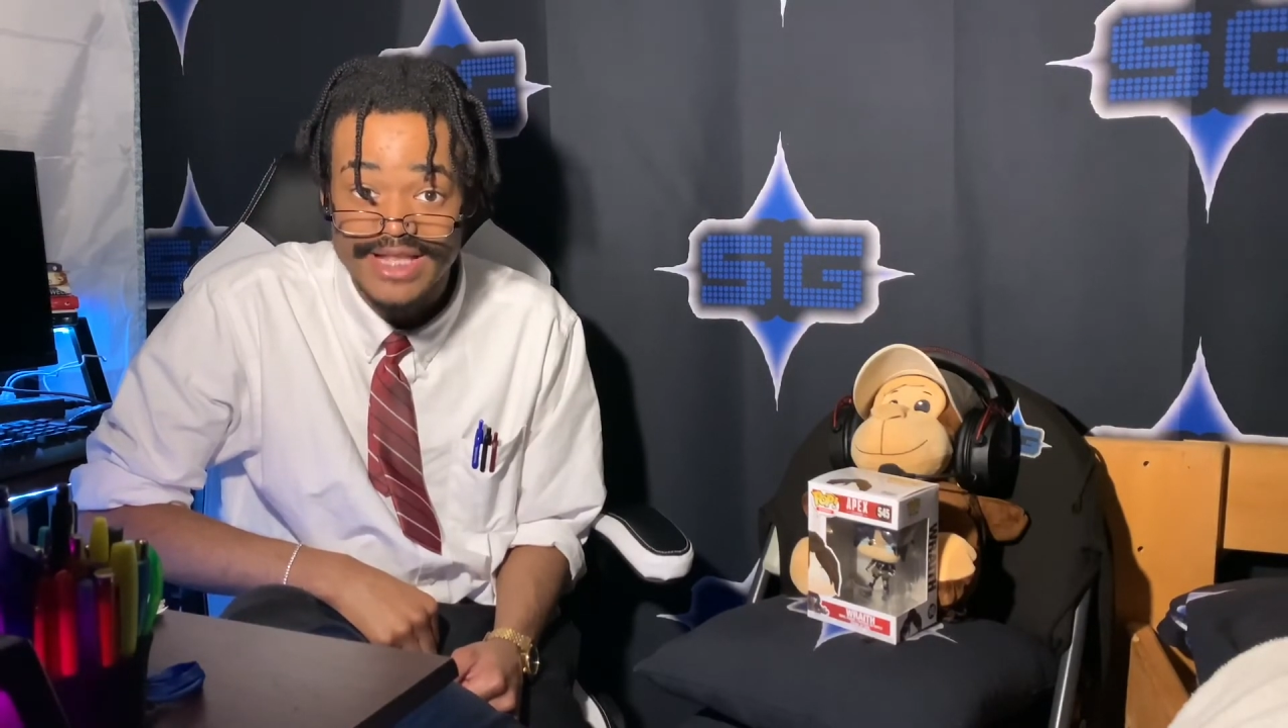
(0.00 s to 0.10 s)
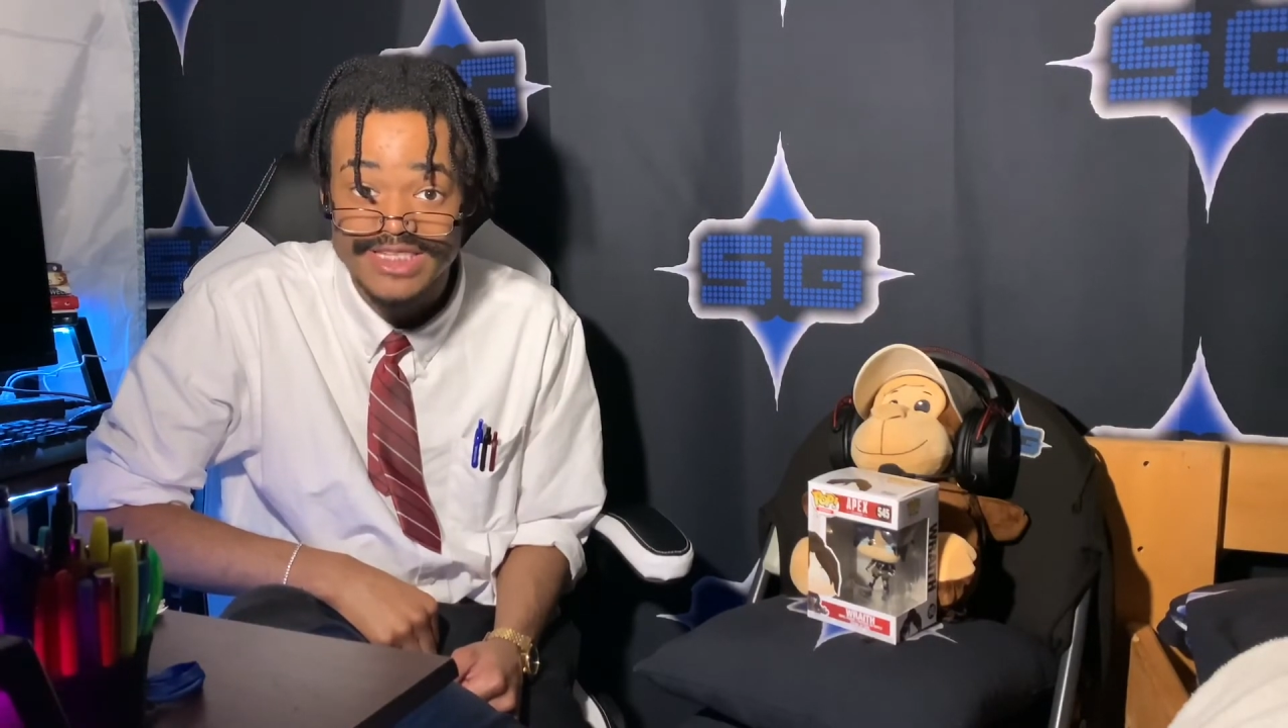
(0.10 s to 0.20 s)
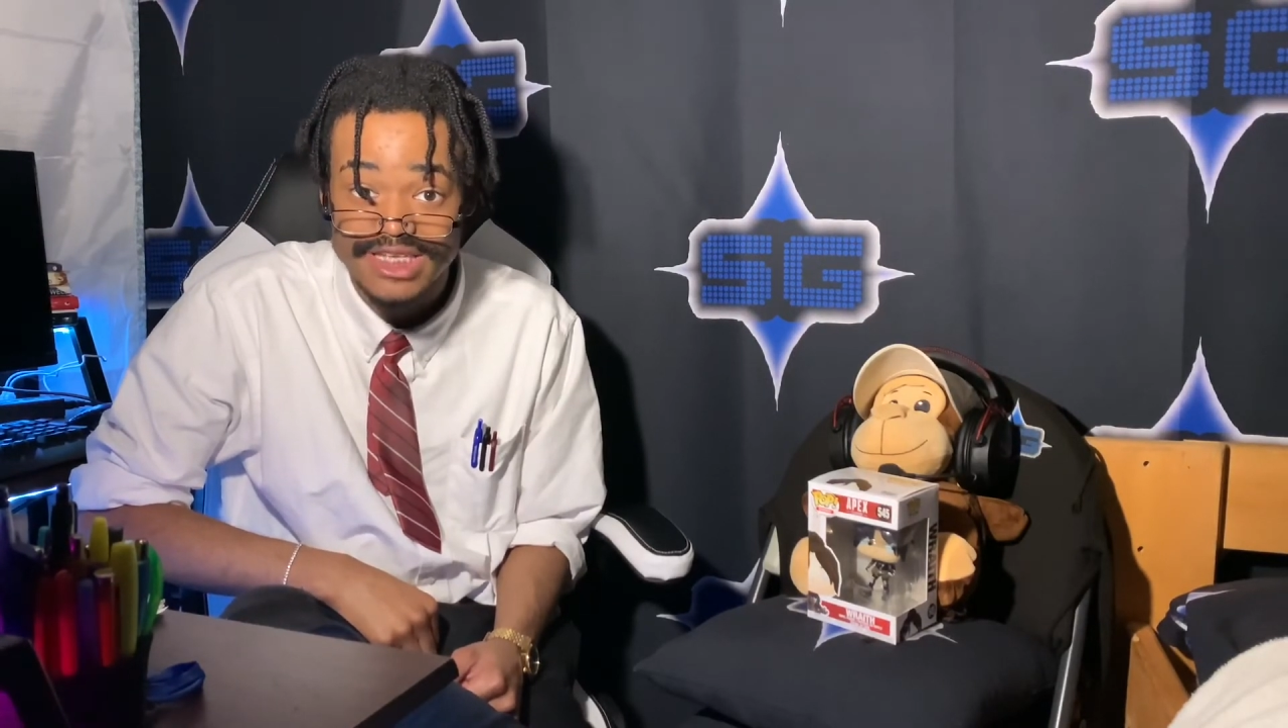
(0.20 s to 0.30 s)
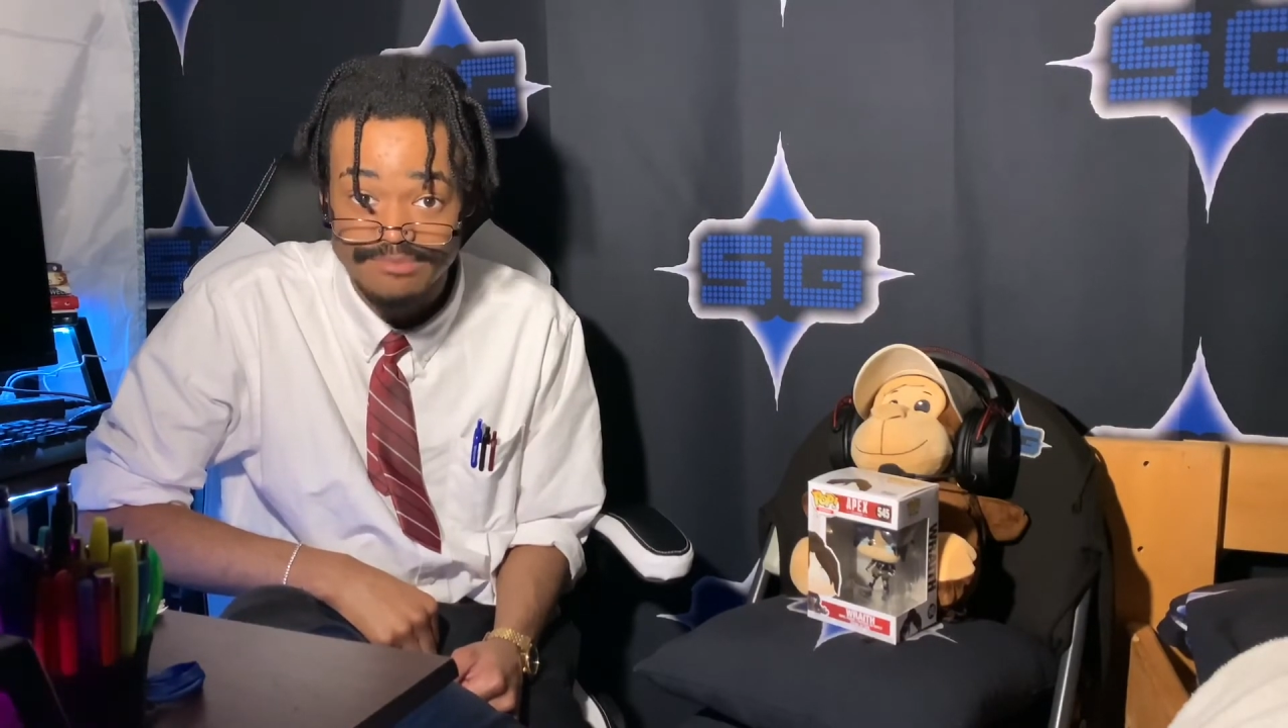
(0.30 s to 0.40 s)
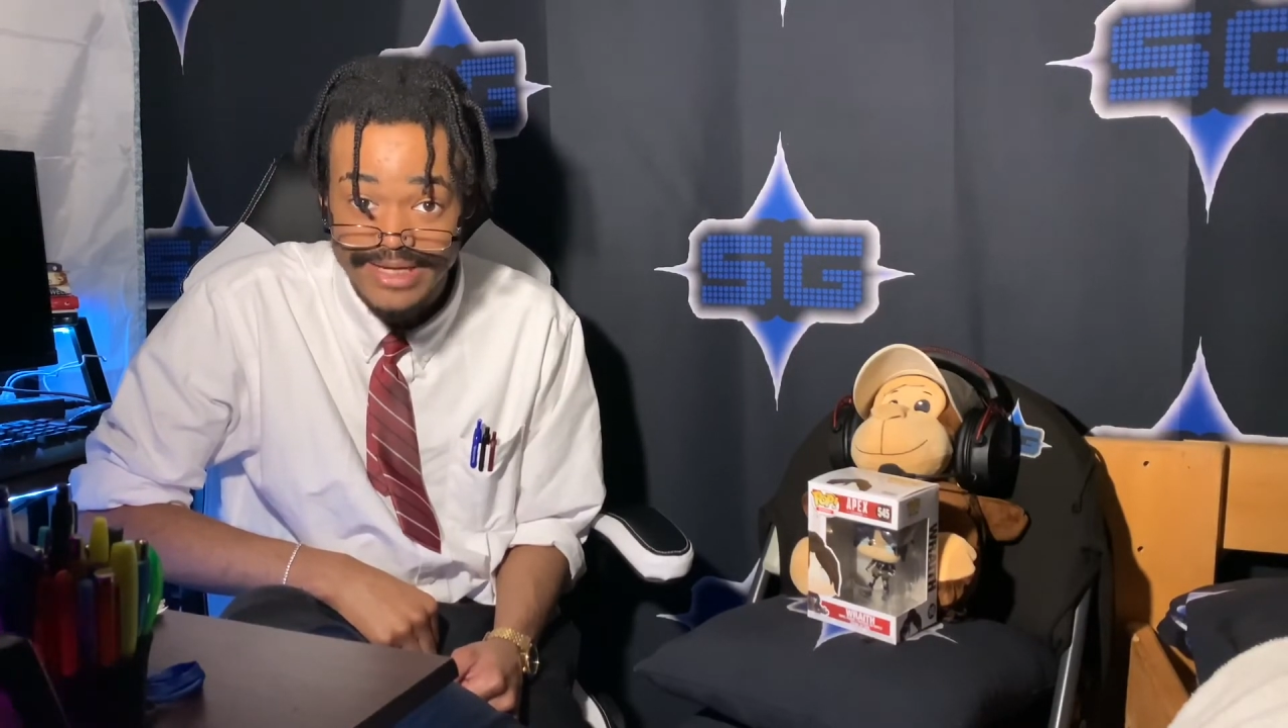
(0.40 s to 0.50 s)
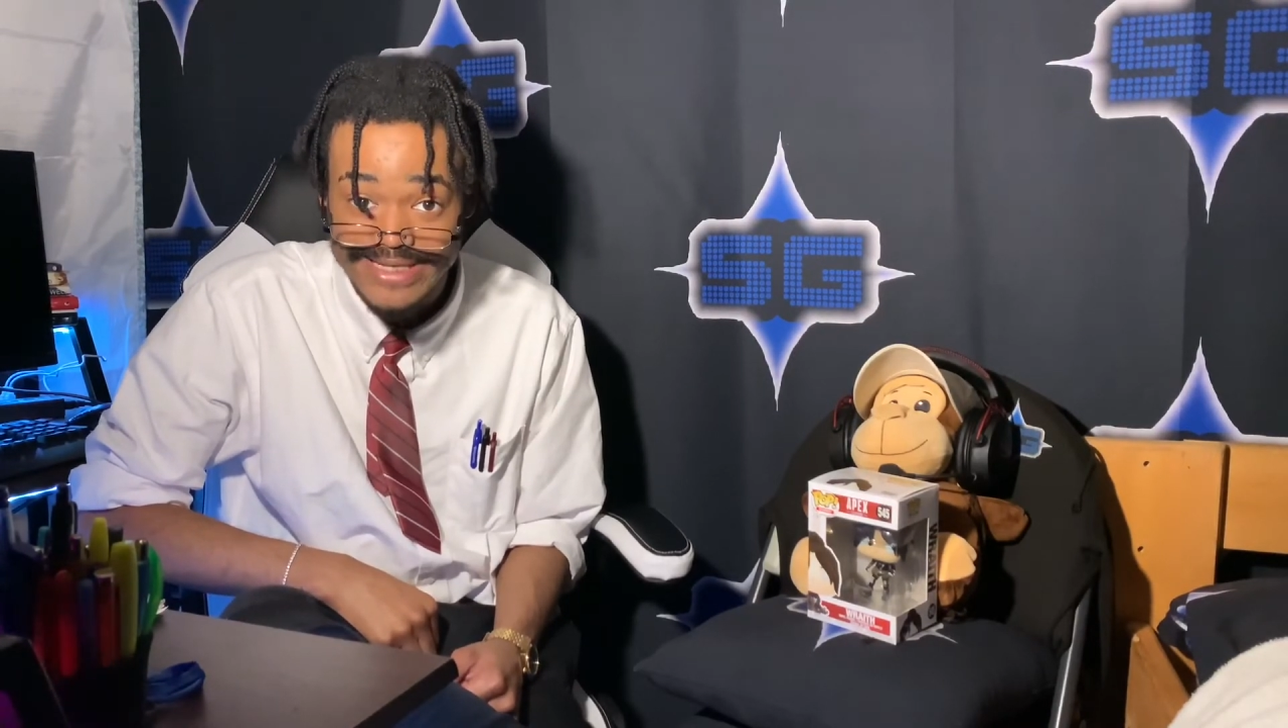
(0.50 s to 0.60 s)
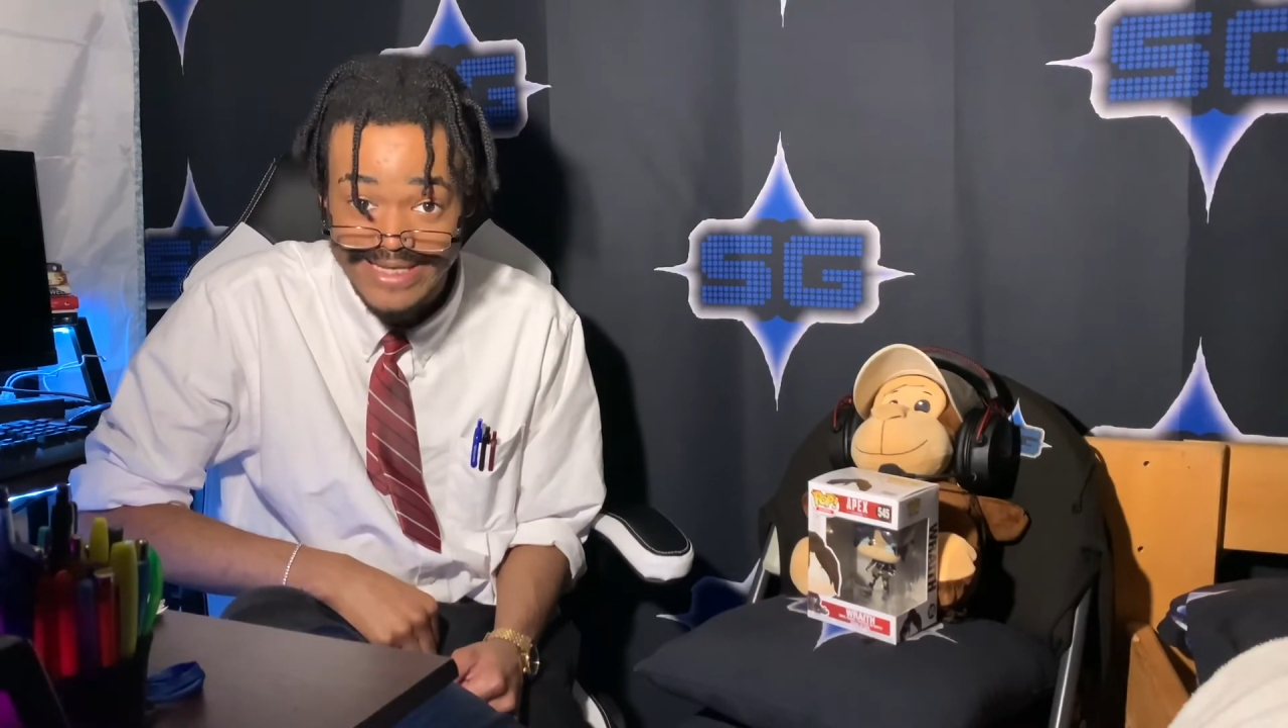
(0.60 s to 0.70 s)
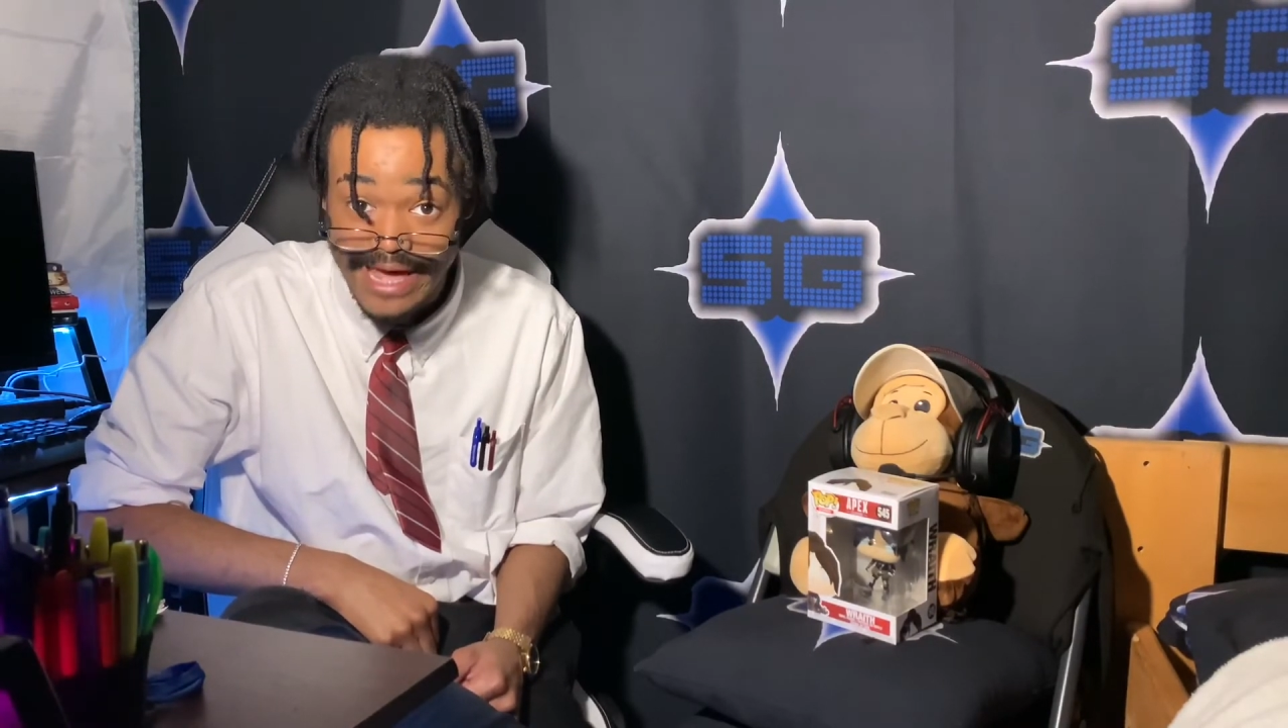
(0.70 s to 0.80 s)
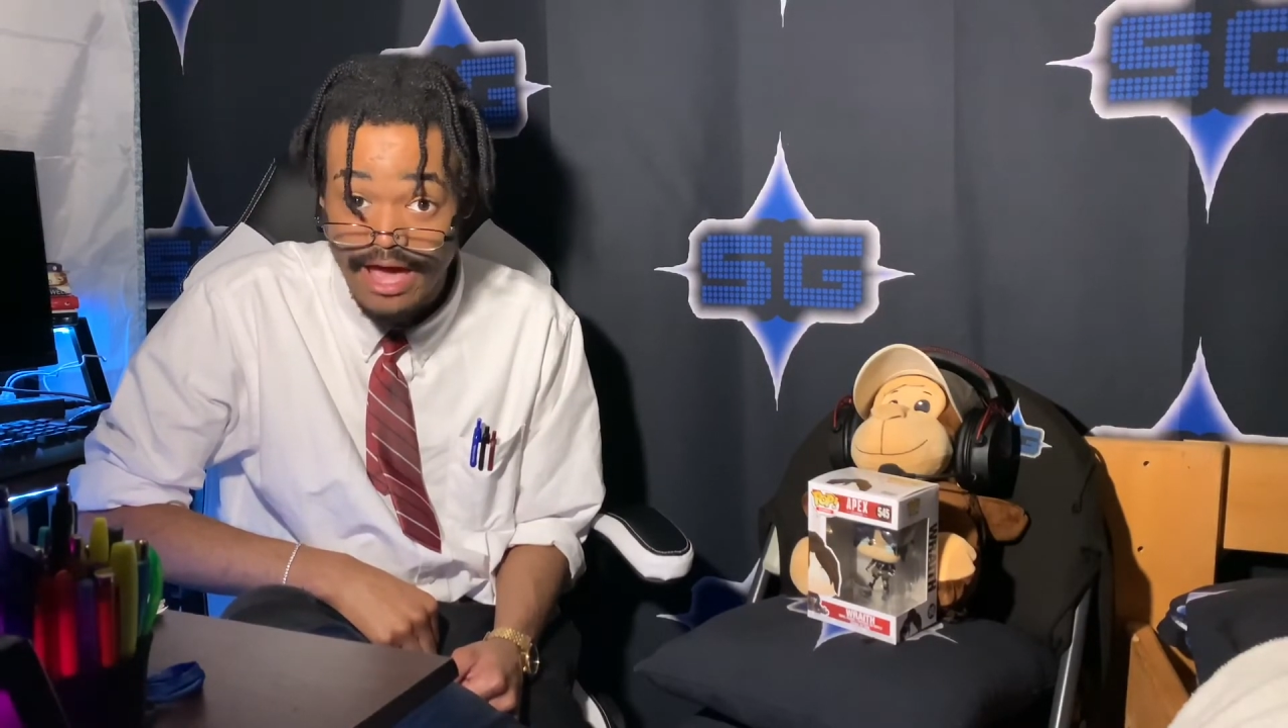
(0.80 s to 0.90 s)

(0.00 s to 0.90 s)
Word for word: TPT